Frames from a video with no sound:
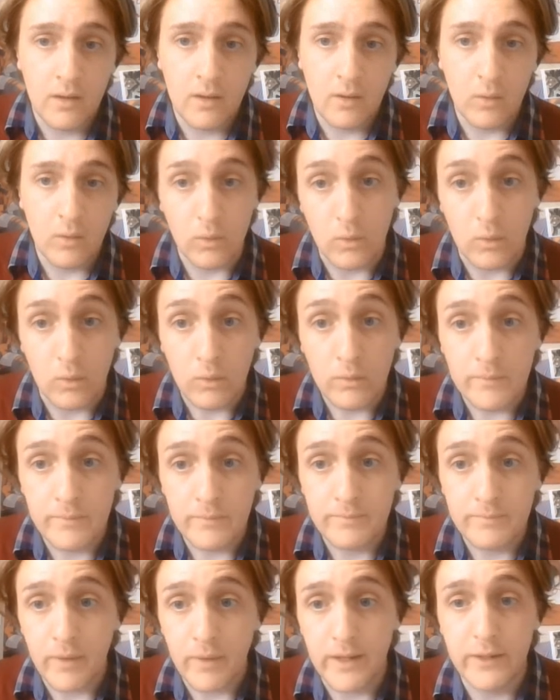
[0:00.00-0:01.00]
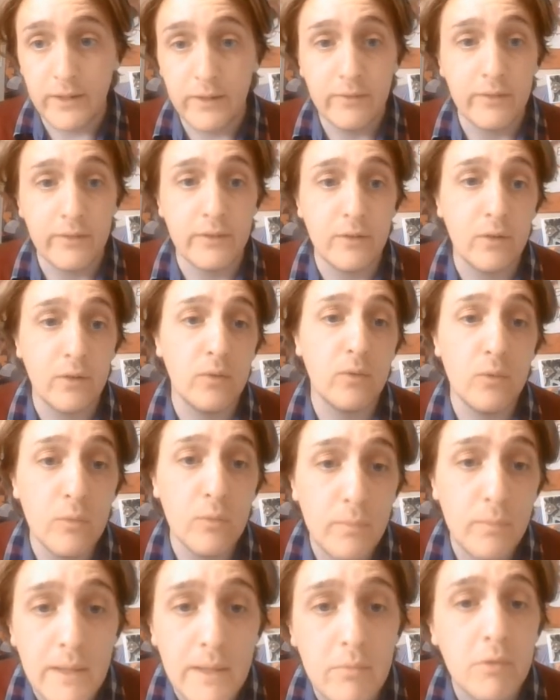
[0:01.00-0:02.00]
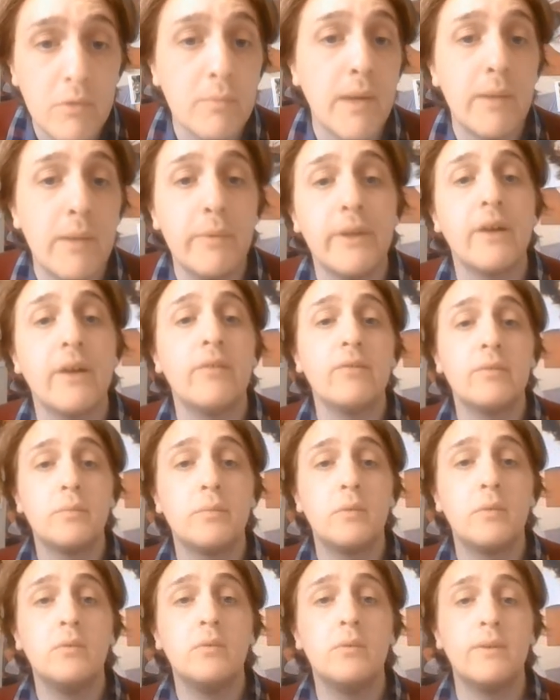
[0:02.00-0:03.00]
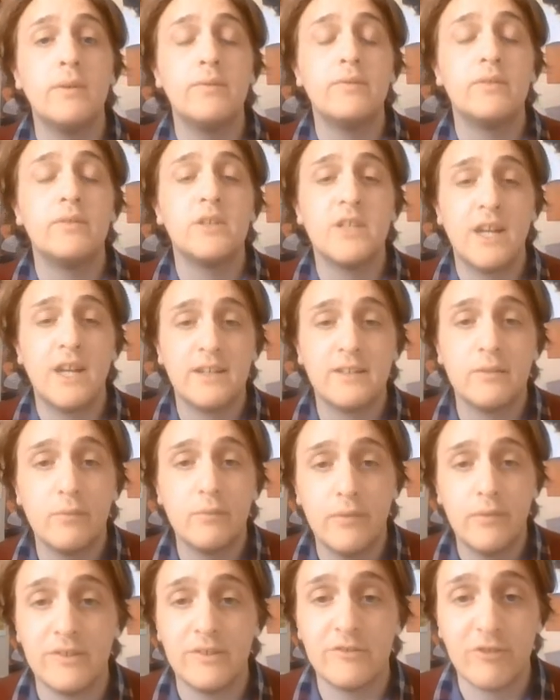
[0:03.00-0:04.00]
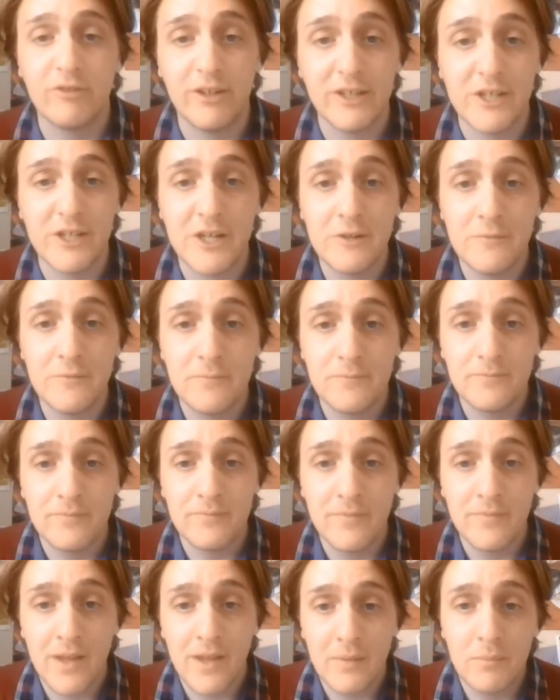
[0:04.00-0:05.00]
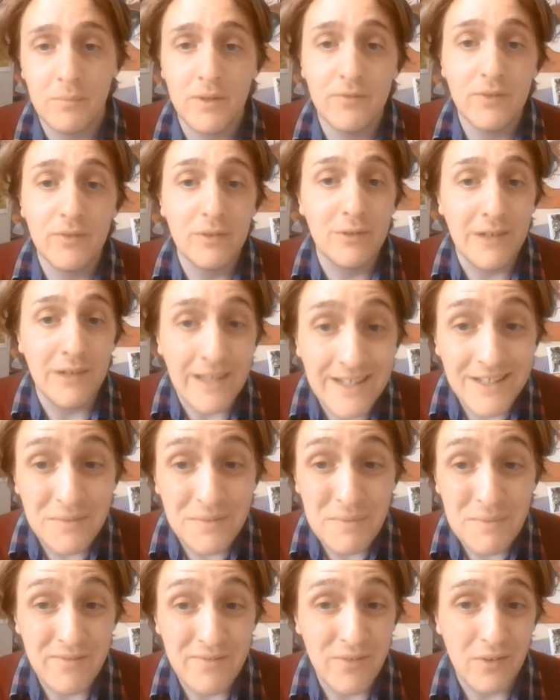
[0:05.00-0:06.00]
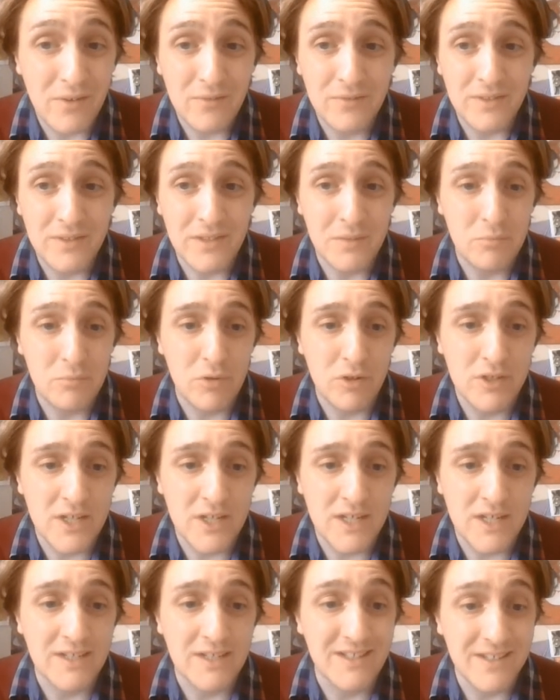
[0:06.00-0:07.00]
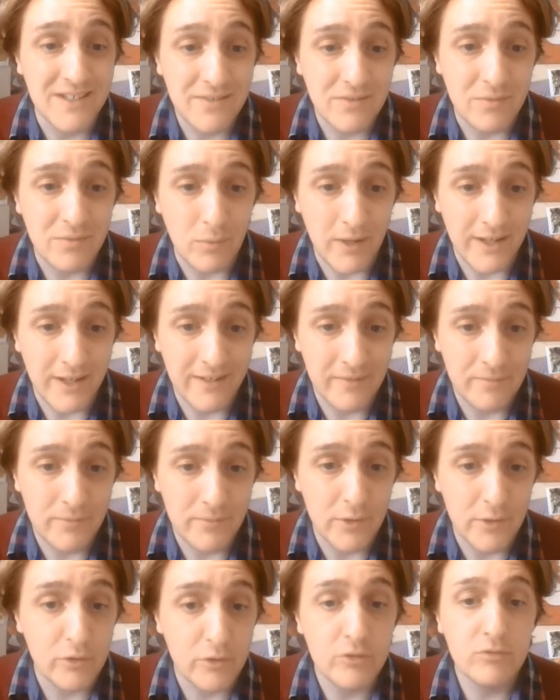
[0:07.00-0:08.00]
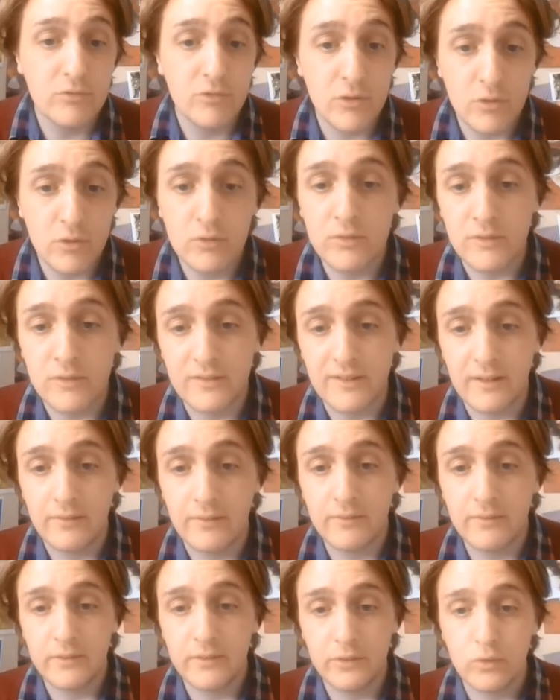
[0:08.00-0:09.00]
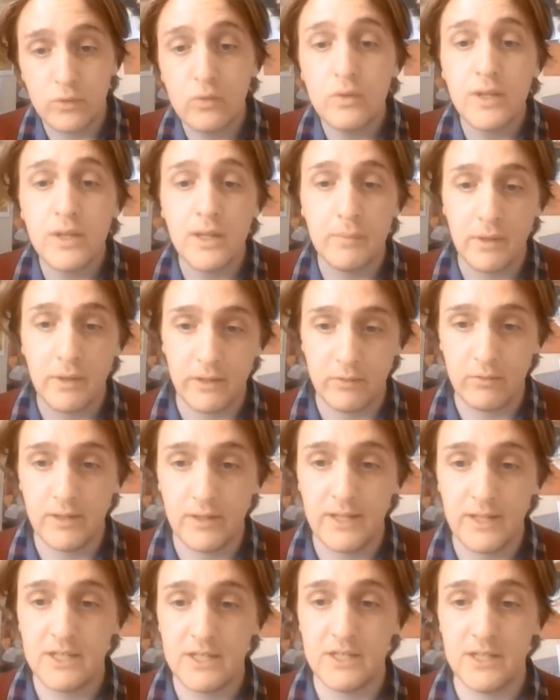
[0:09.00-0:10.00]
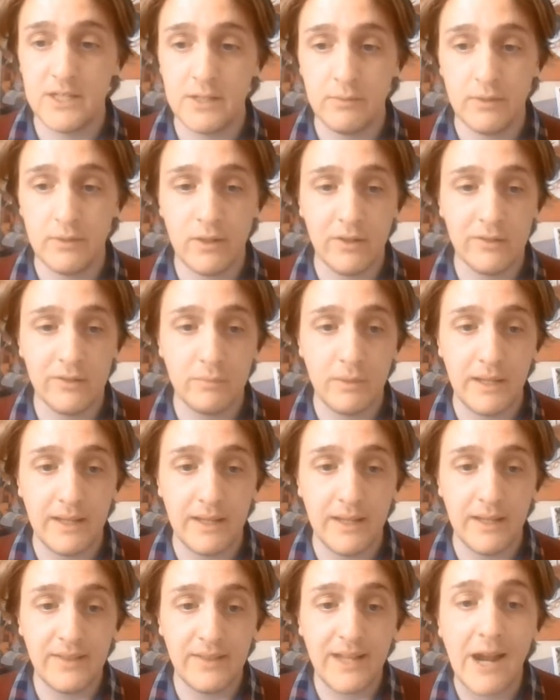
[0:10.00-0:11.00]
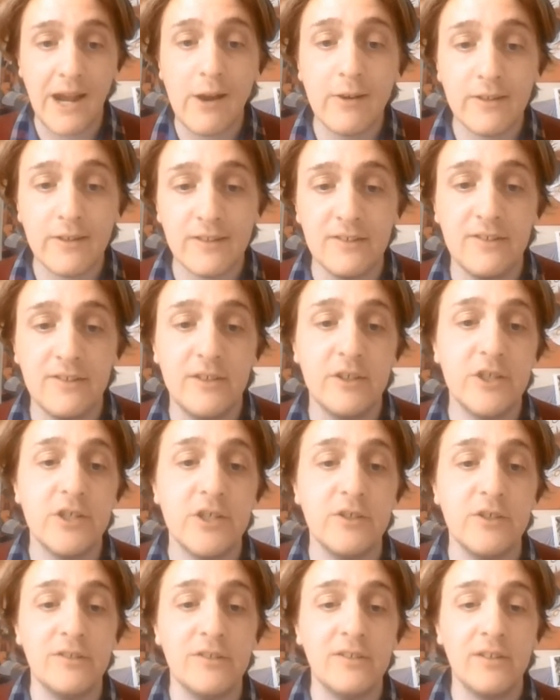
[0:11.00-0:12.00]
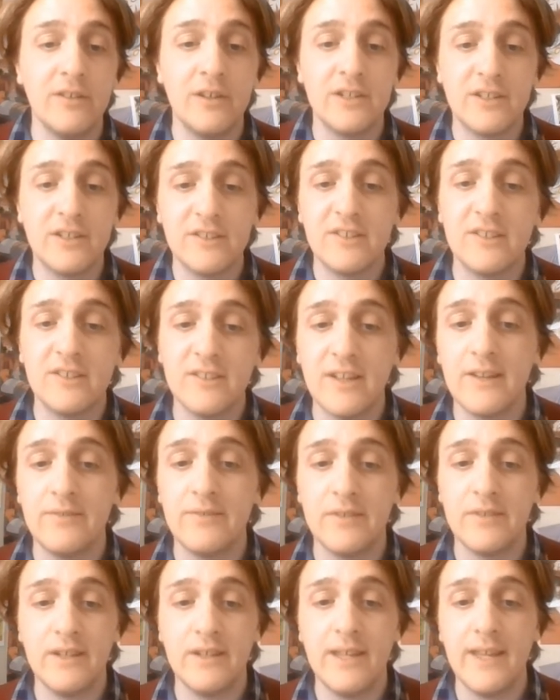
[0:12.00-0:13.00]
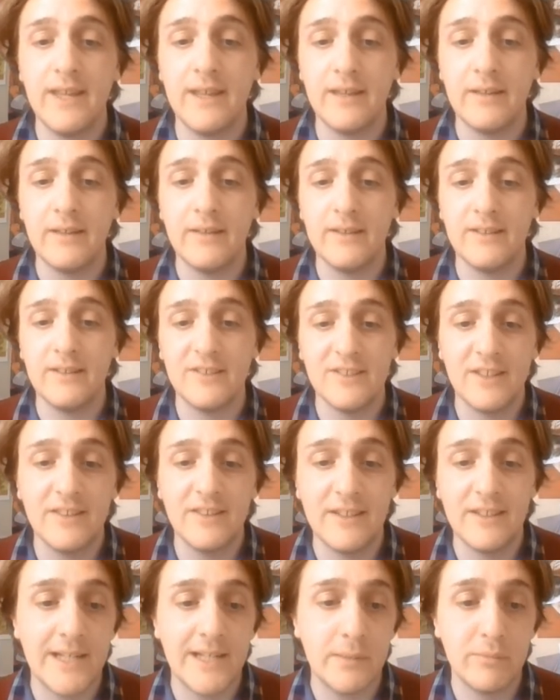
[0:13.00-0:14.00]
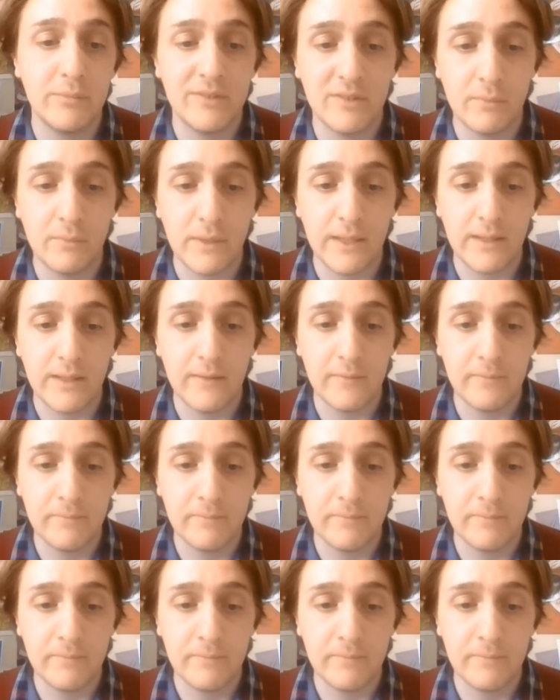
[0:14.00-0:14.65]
Or, I know that not all people may be comfortable with chatting with a stranger, but if you'd like to be involved in the project in a different way, you could record yourself talking about your relationship with cosplay and the characters you choose, just as I've done here, and send the clips to me.